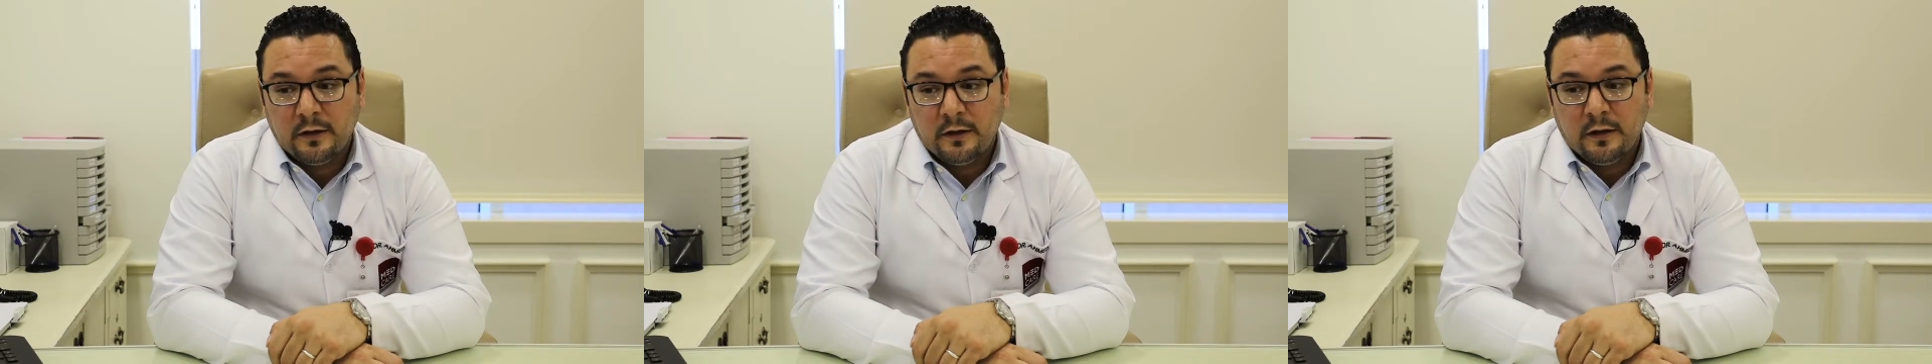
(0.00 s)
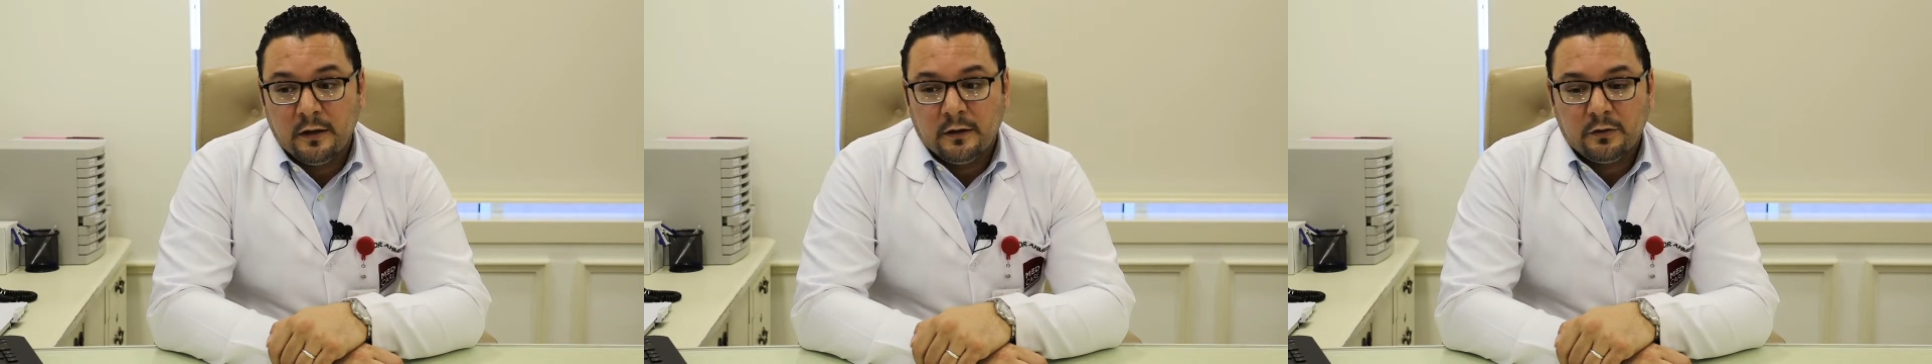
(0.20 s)

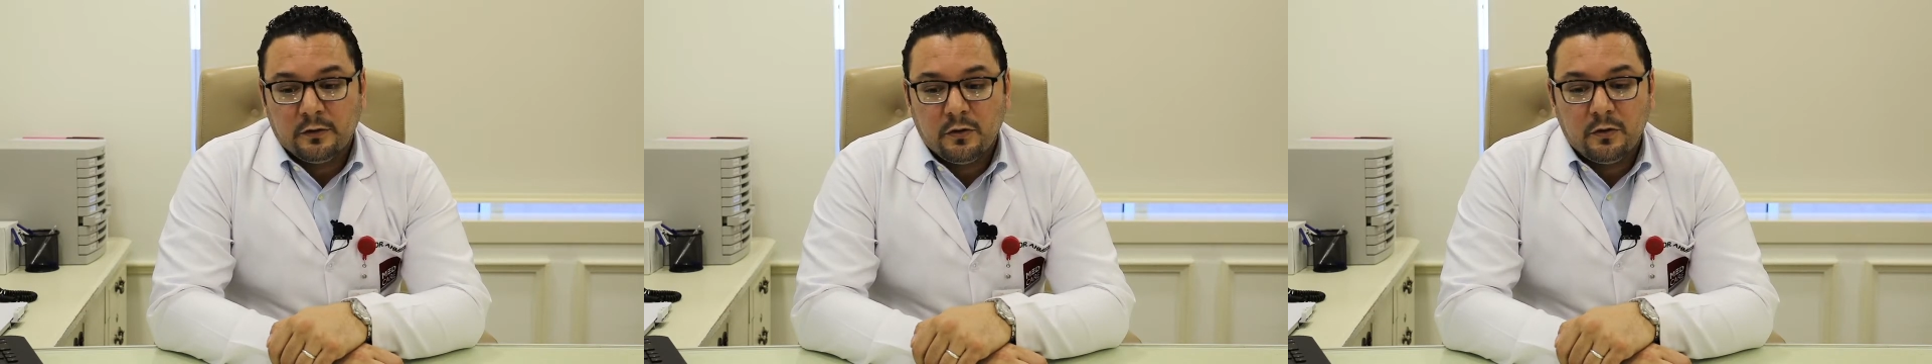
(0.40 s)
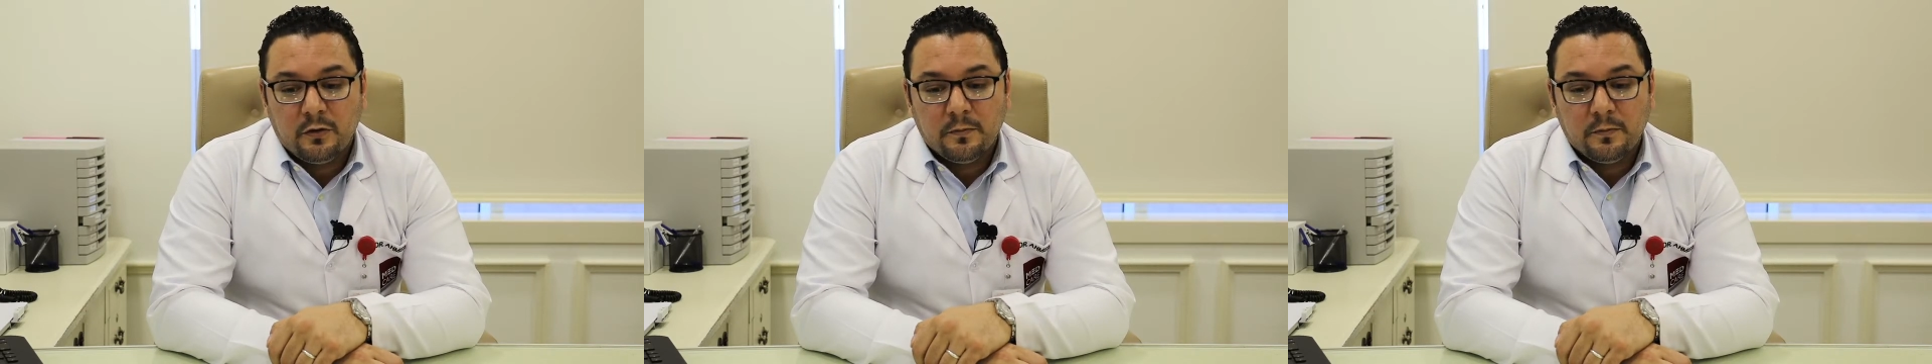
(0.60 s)

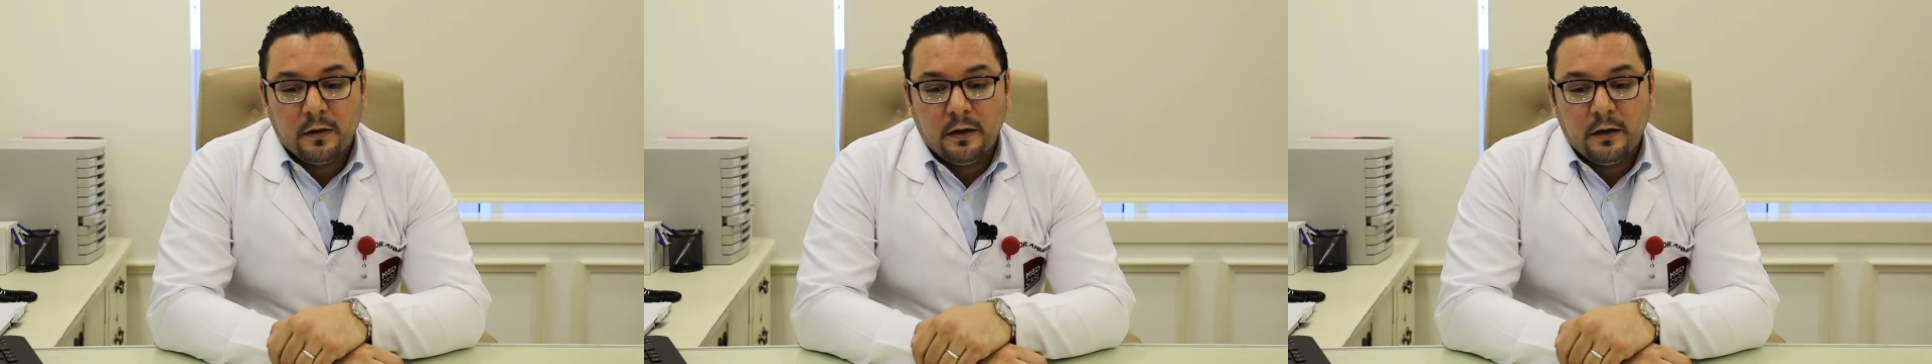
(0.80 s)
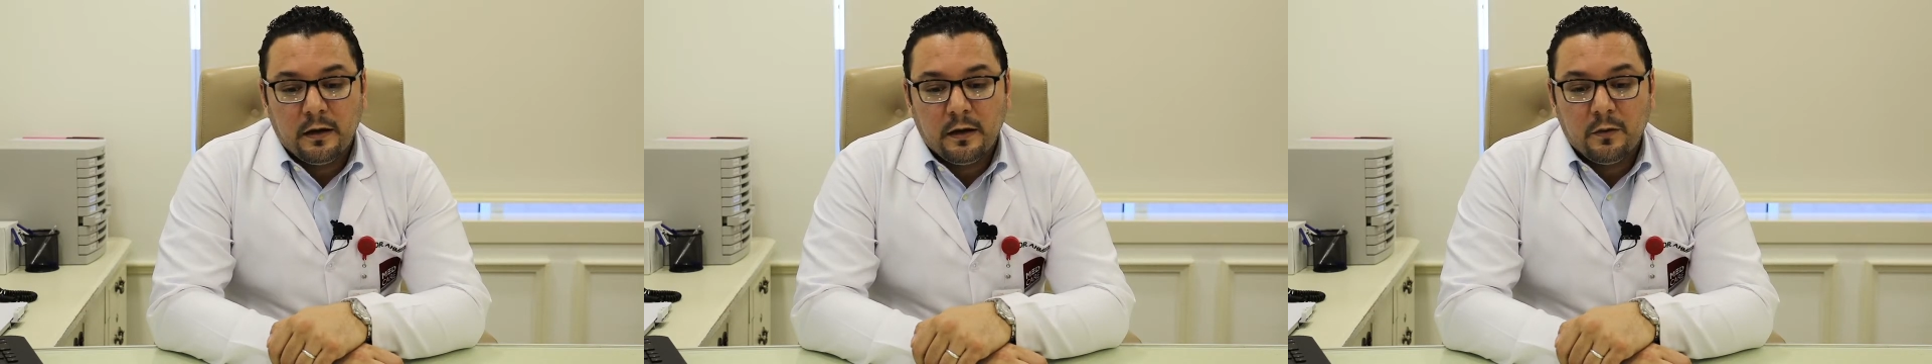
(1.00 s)
So
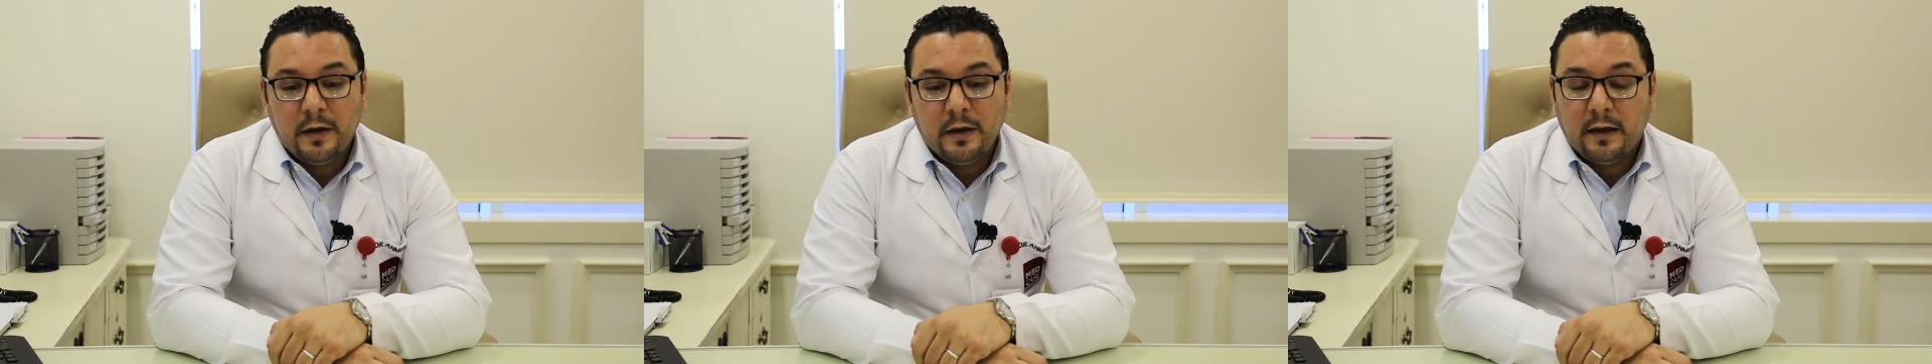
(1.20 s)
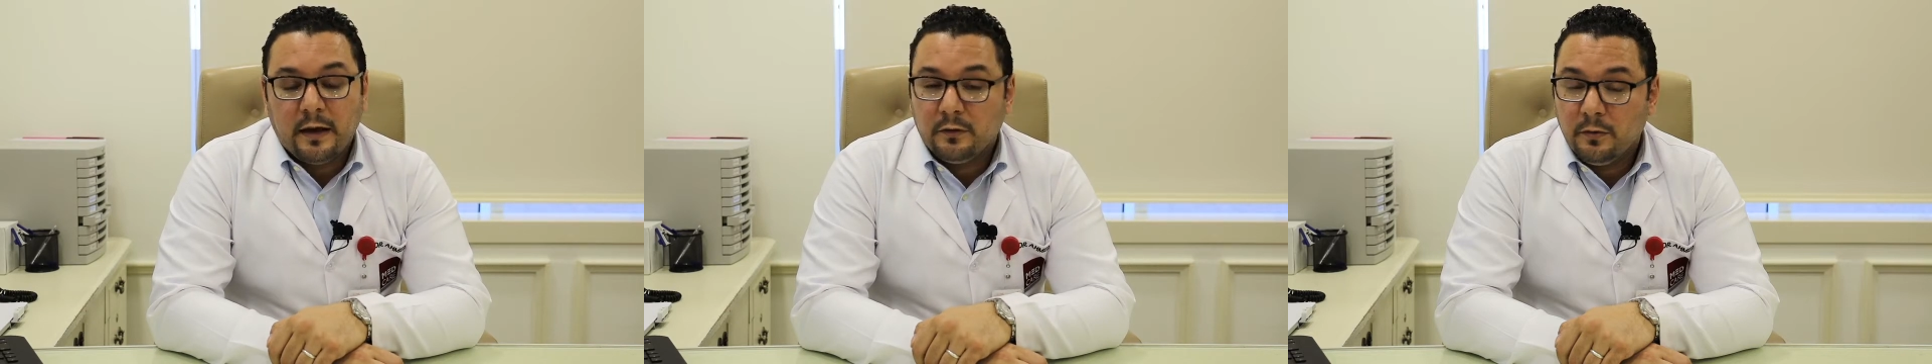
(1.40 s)
we
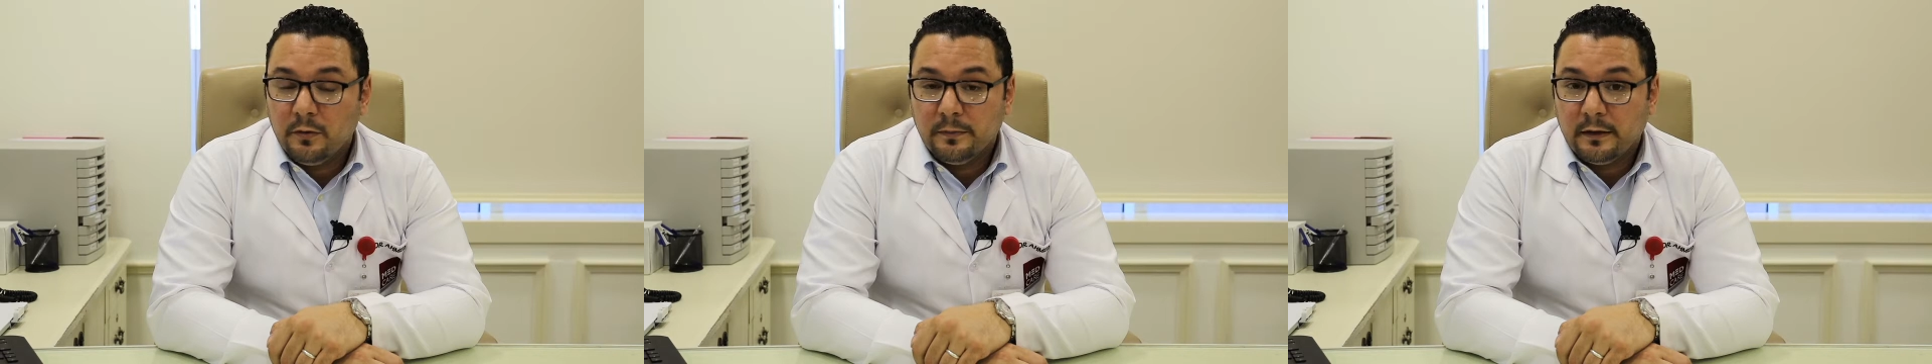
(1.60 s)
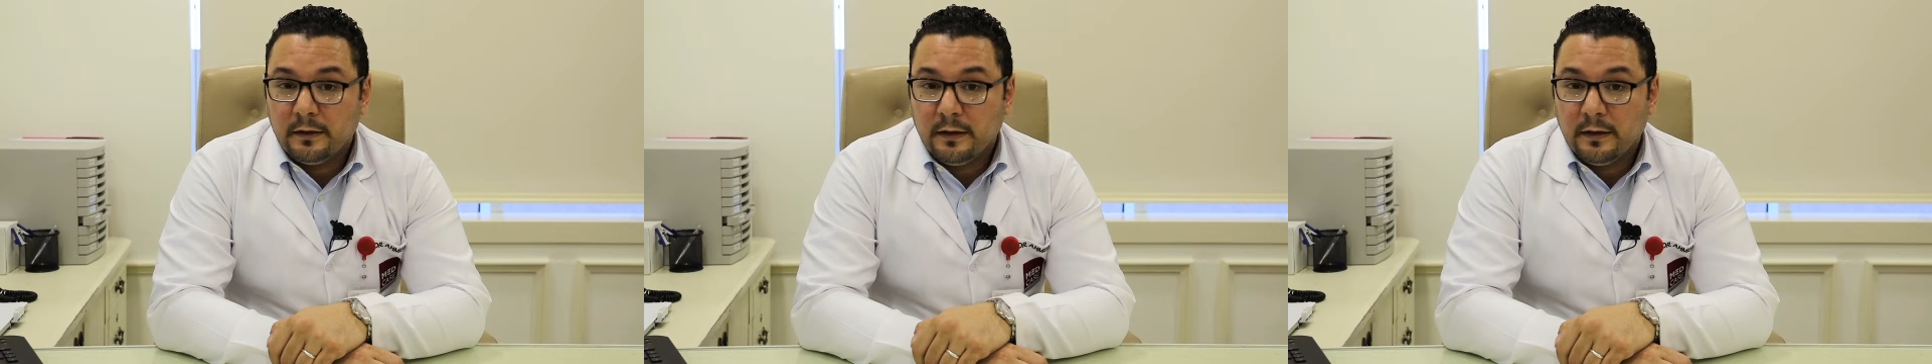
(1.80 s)
assume
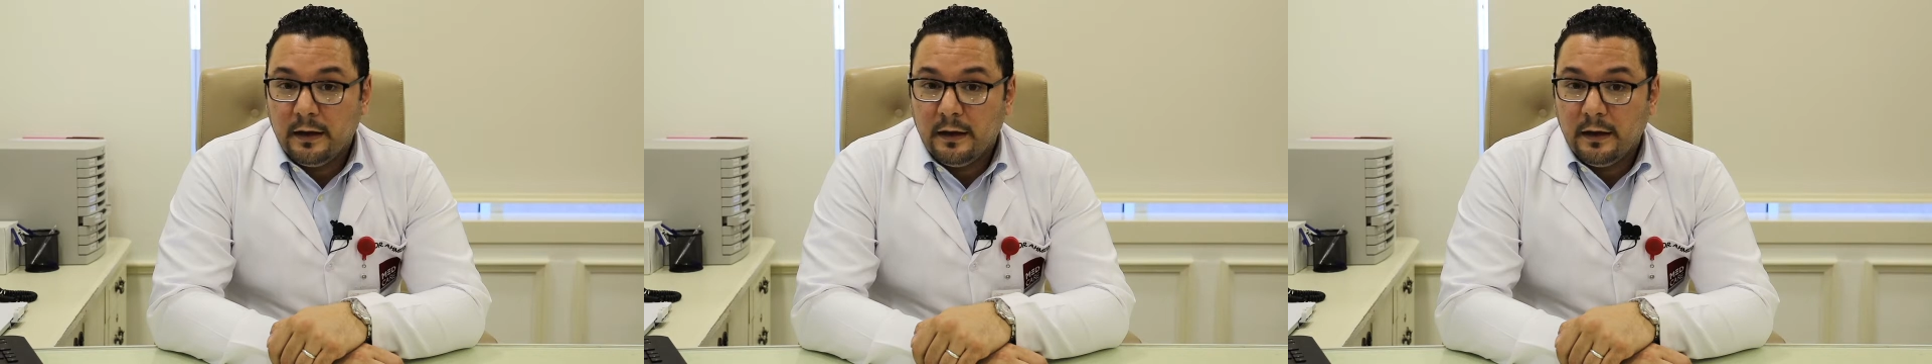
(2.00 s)
that